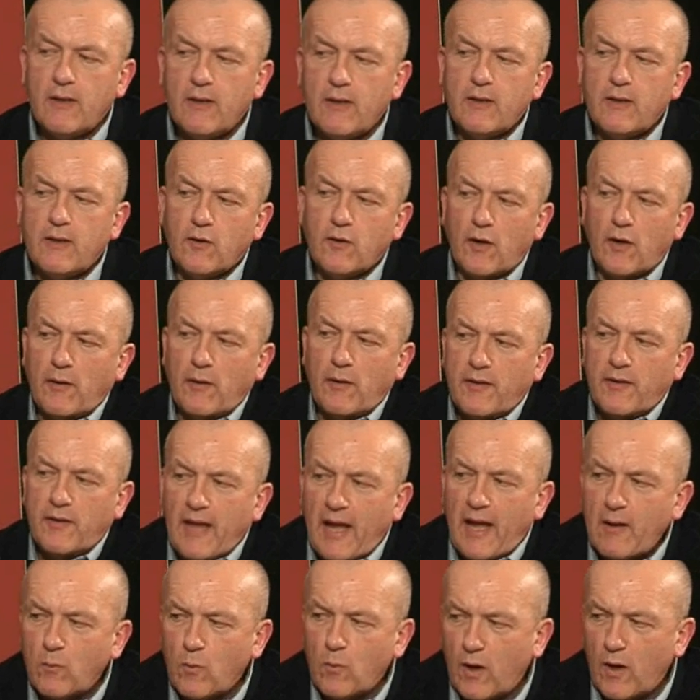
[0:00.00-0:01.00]
Not only
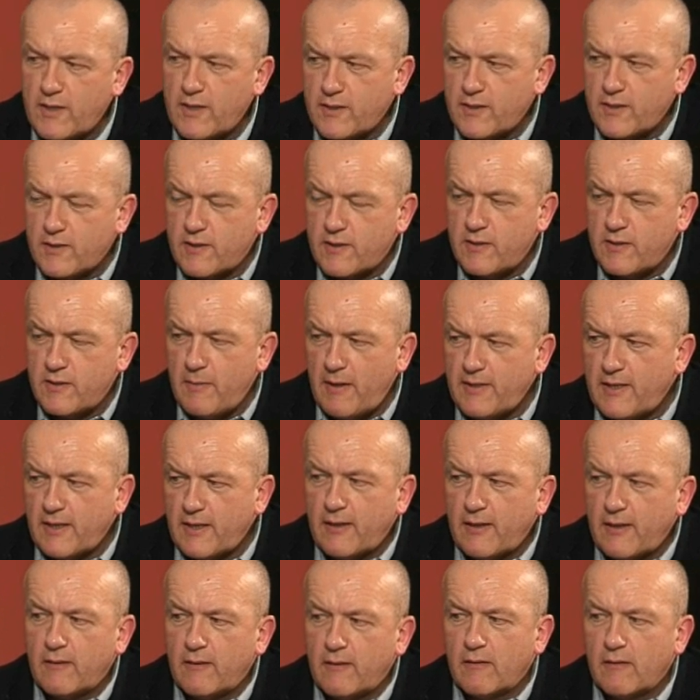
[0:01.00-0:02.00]
that, white's
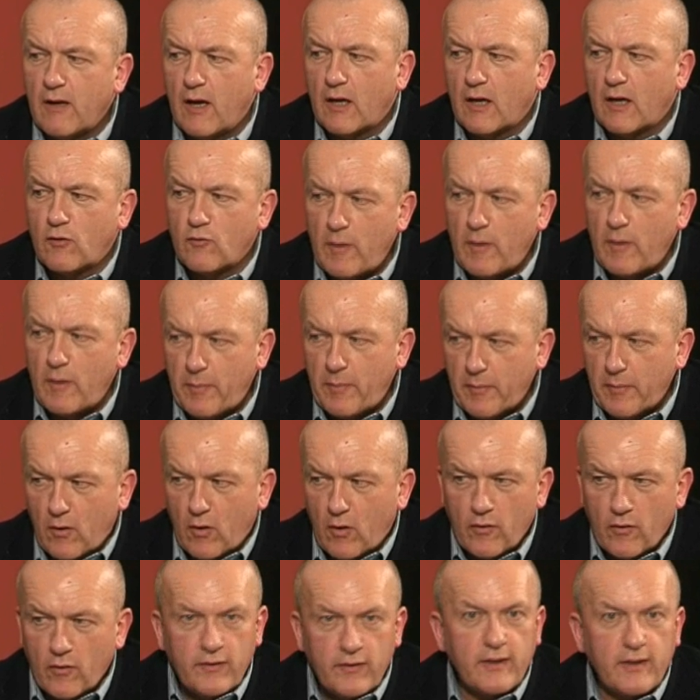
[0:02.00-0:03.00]
cementing a grip
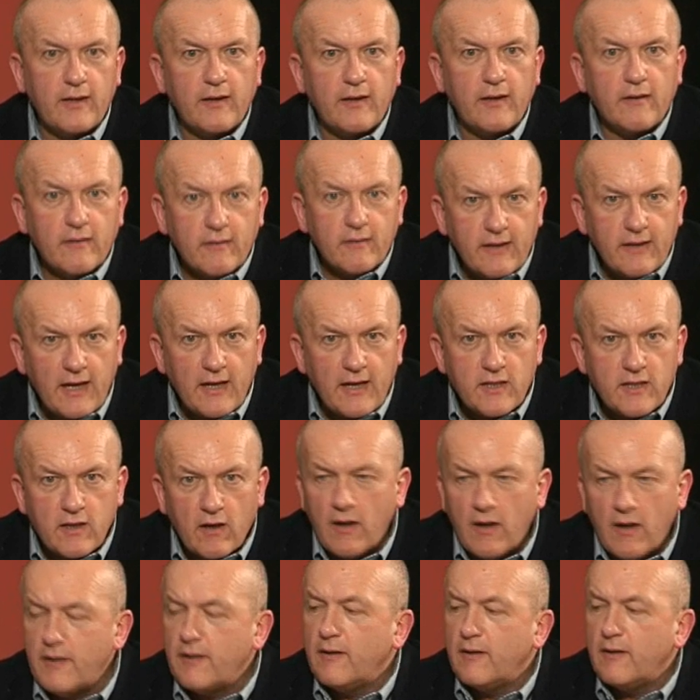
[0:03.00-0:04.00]
on the king
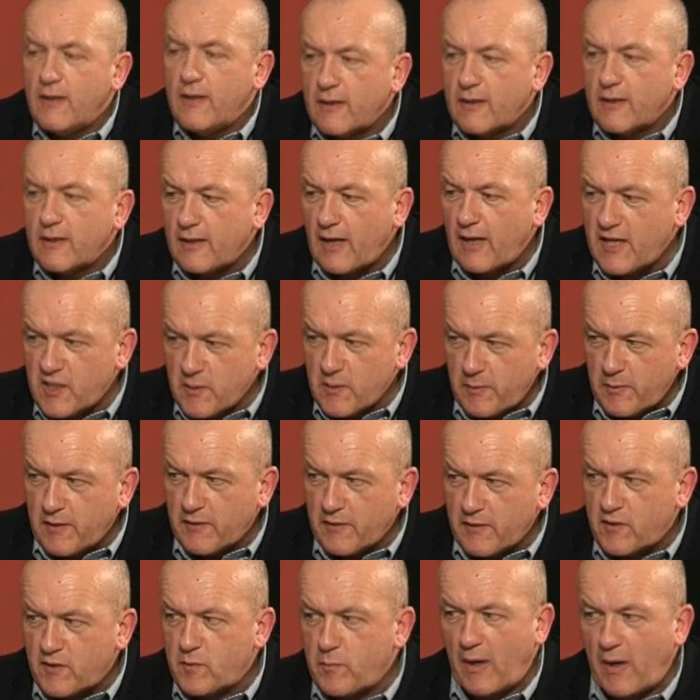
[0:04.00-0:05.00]
side, gains a bit
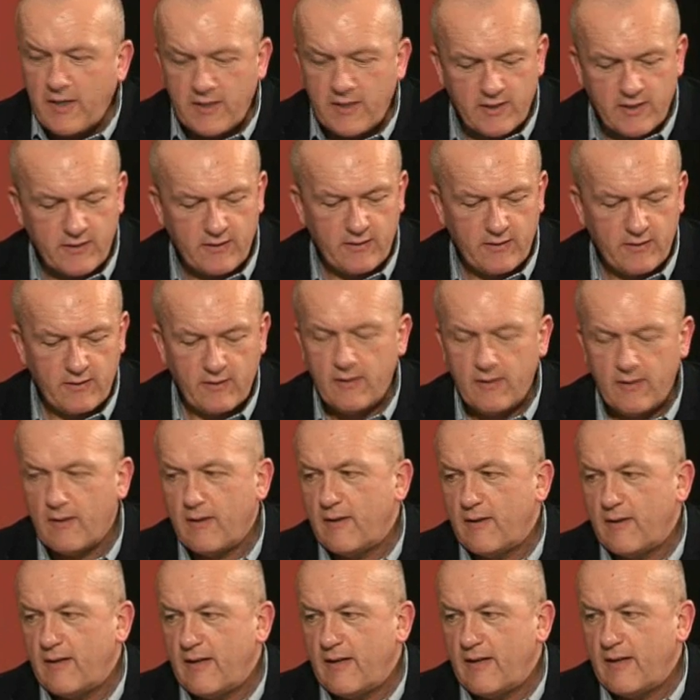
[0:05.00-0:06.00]
of space,
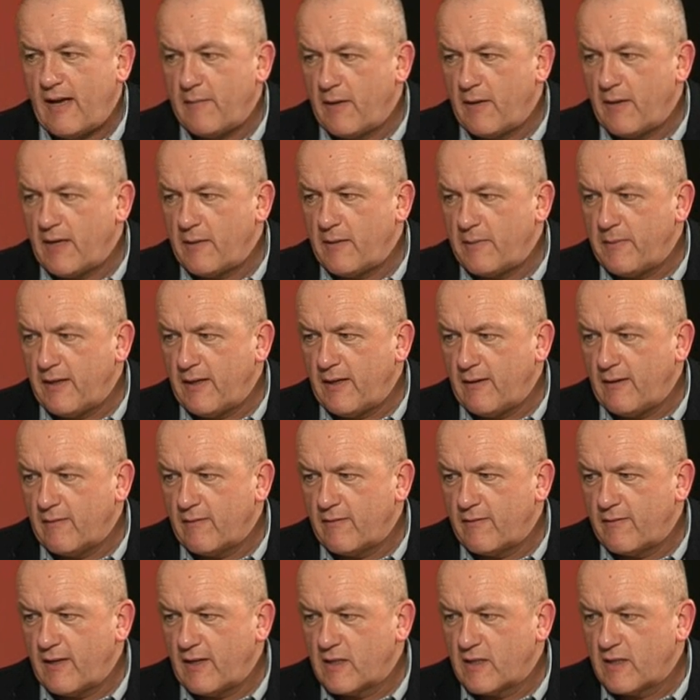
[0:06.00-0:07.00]
and maybe
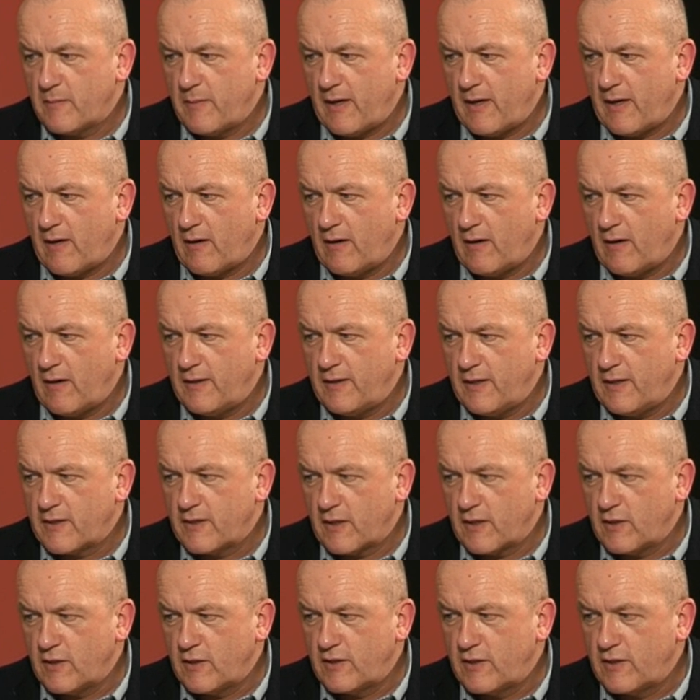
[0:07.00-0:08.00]
thinks about ideas
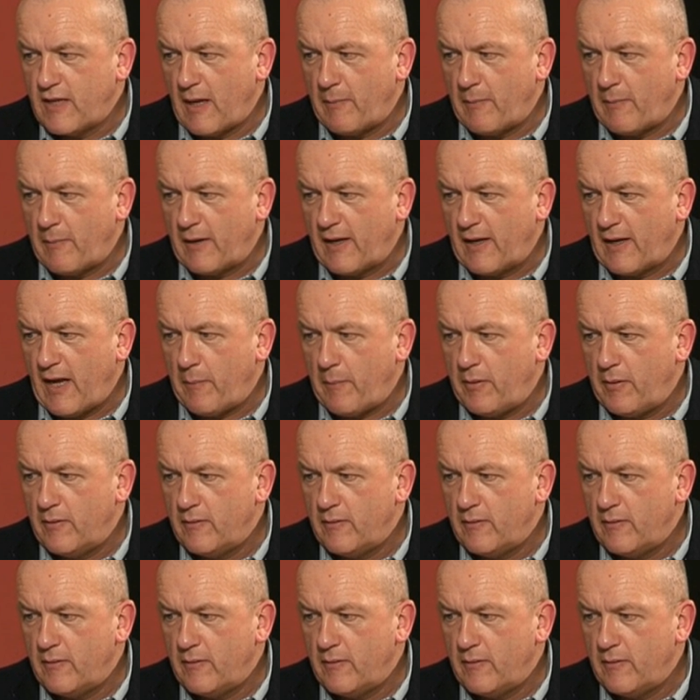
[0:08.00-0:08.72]
such as doubling up,